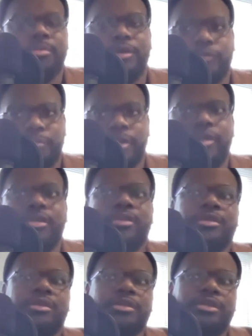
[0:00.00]

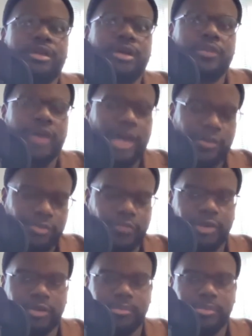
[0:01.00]
of having a
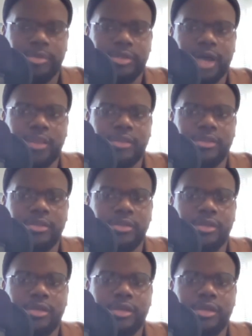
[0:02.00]
victim mentality,